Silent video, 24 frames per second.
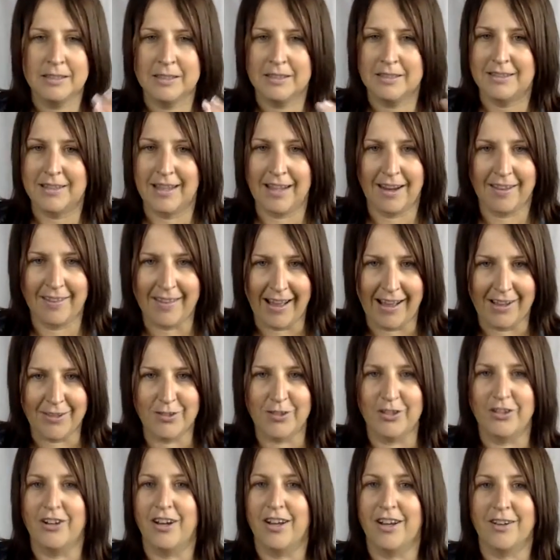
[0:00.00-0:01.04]
none of that. So
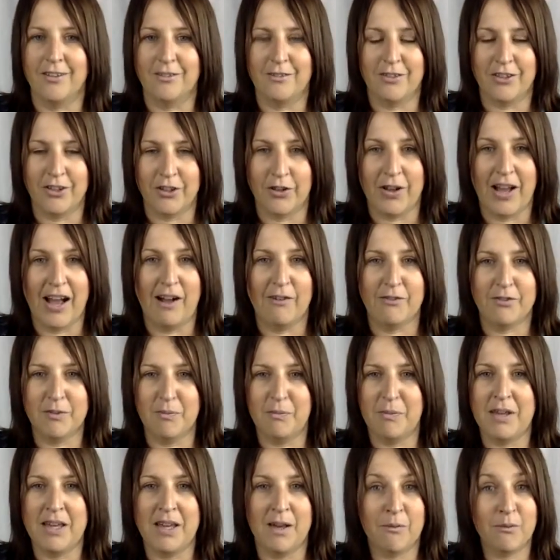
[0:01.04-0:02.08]
you have to
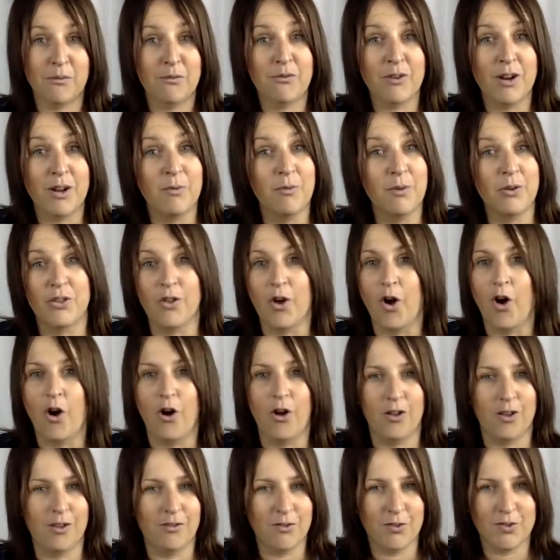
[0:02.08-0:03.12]
be up front with
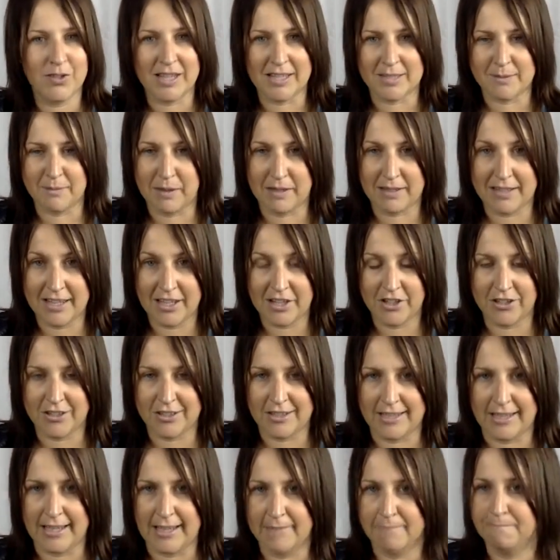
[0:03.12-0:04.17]
all of those expectations
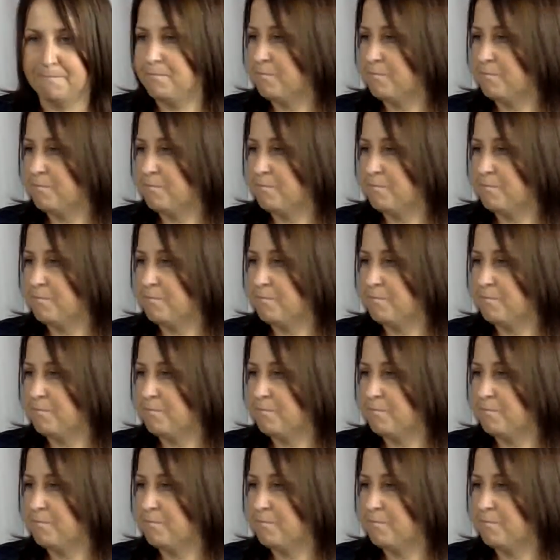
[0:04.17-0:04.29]
again.